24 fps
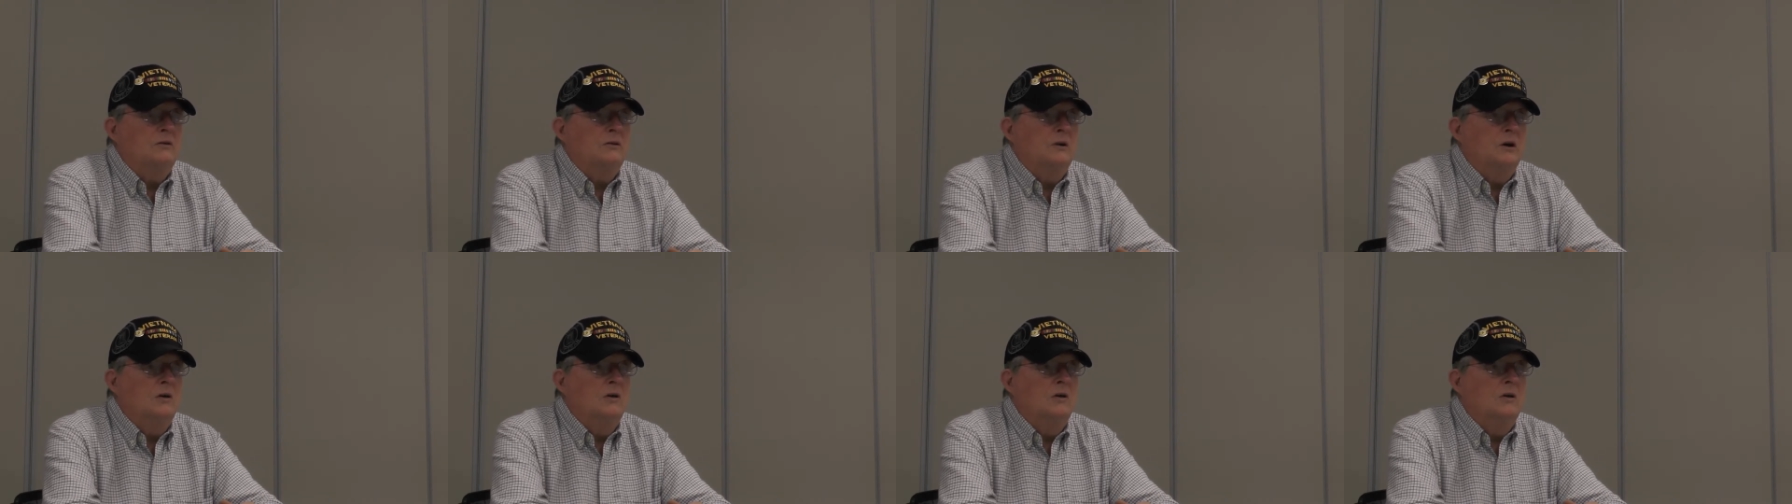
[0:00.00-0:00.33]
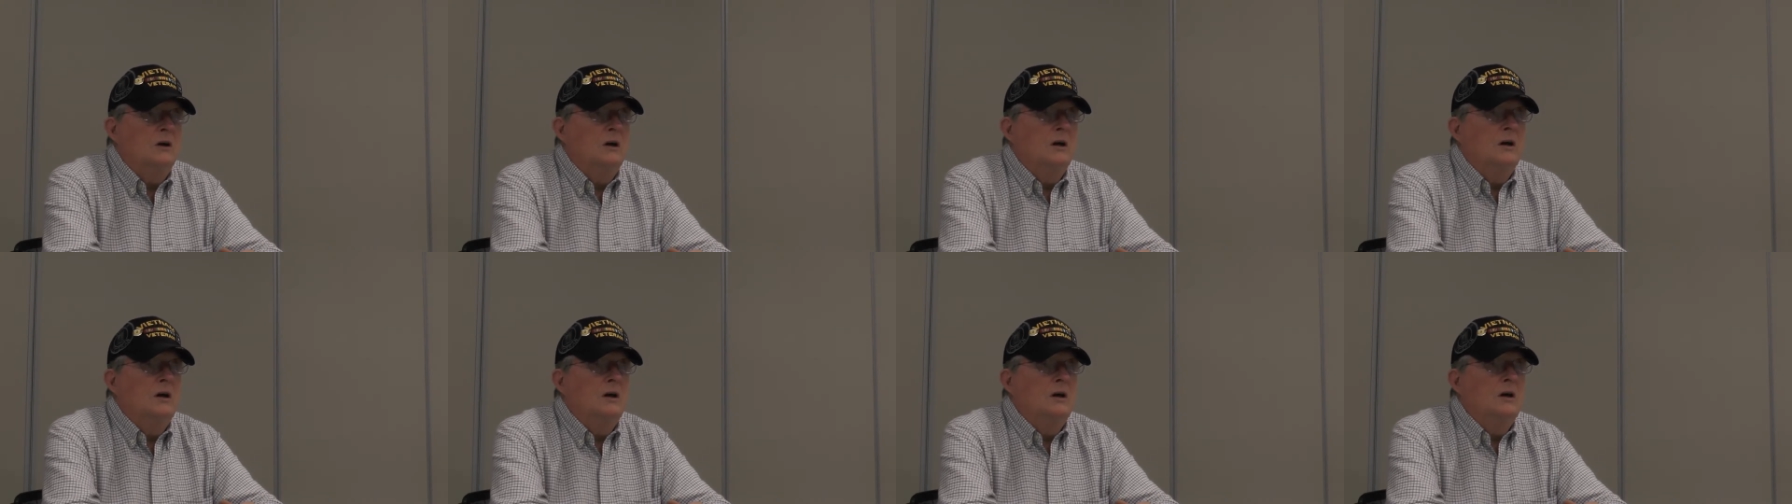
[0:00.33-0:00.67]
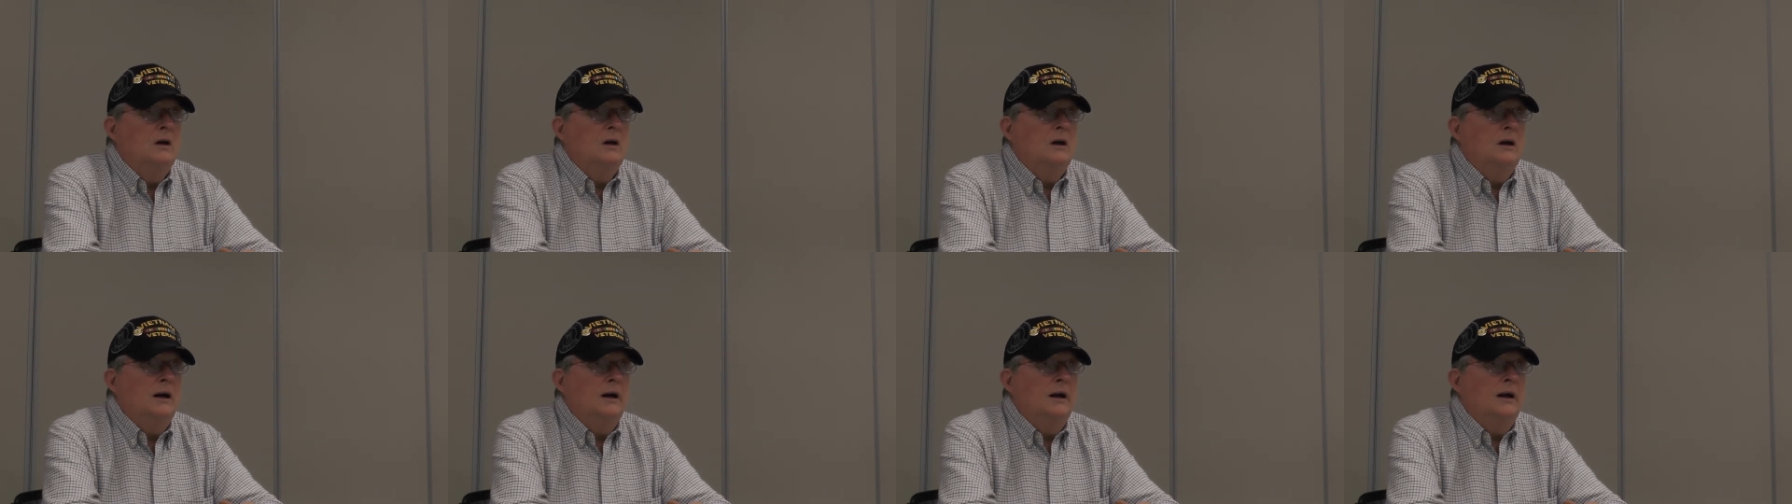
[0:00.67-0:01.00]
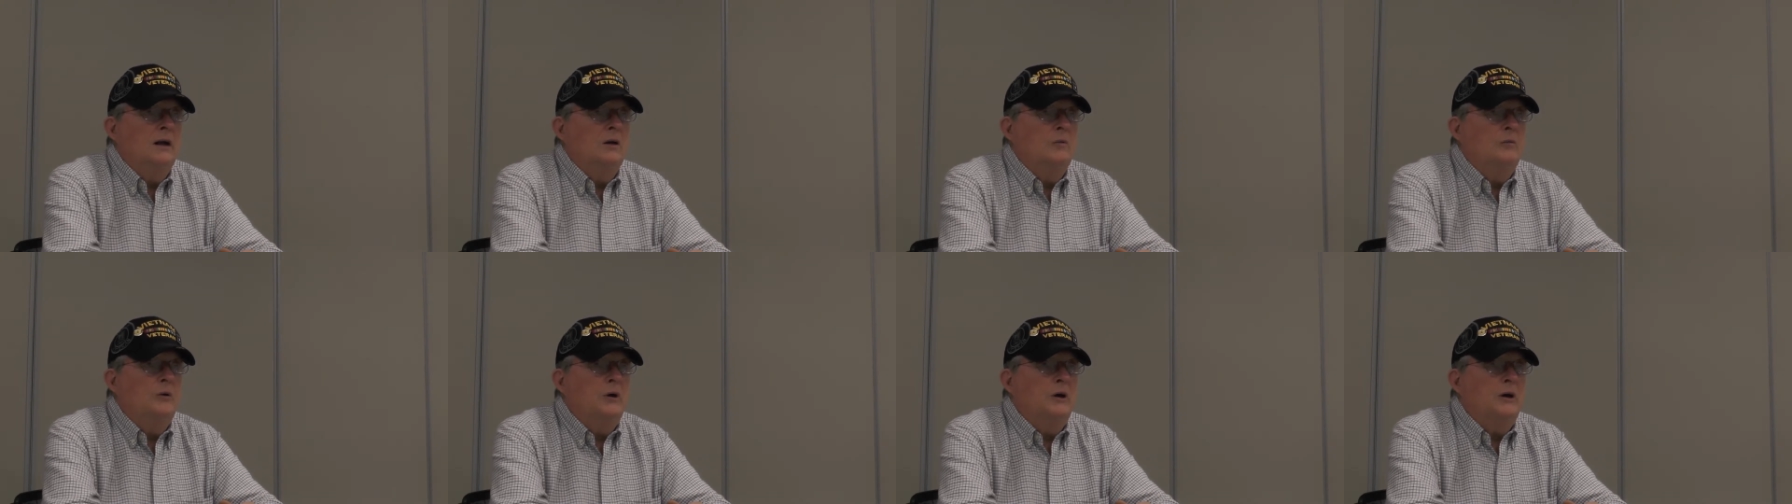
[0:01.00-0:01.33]
So I
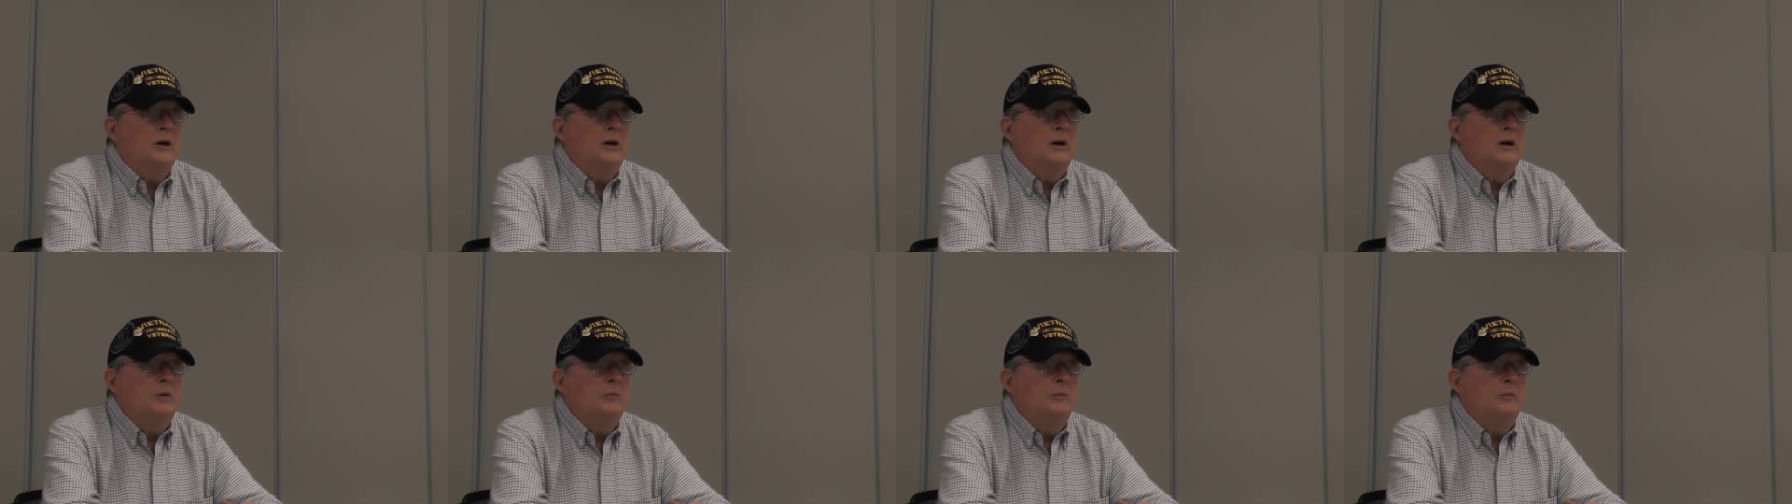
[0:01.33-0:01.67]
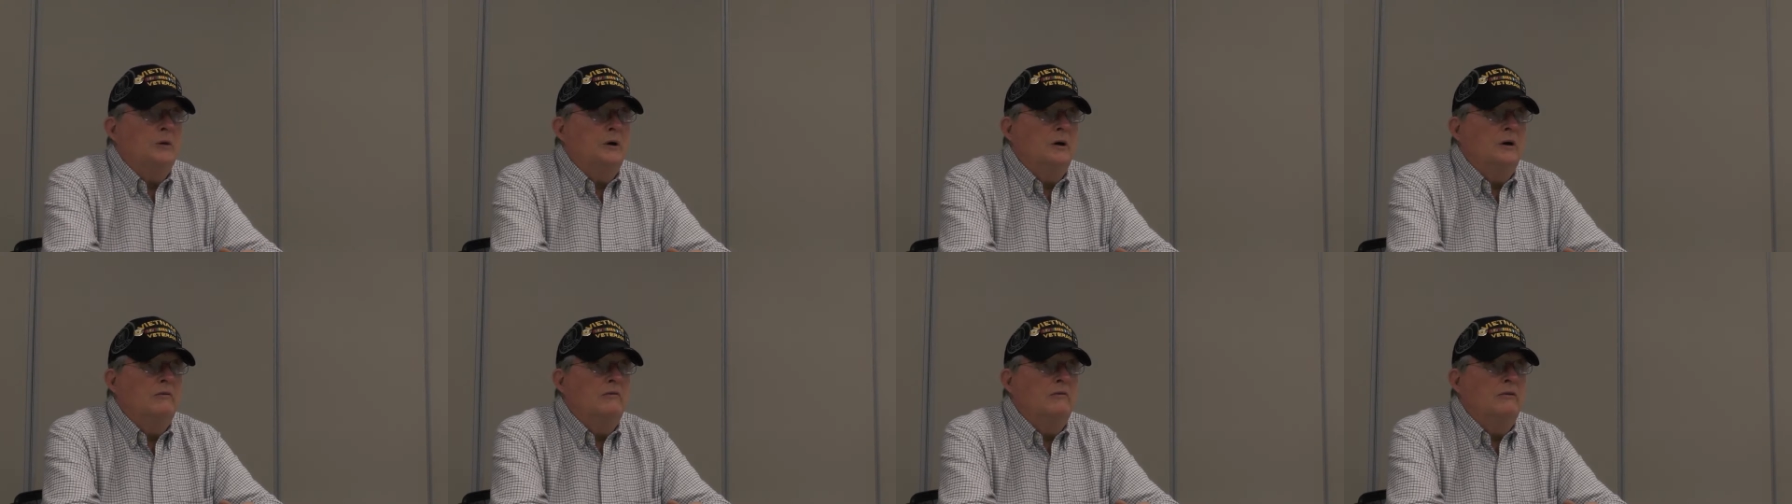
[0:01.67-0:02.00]
had to pick up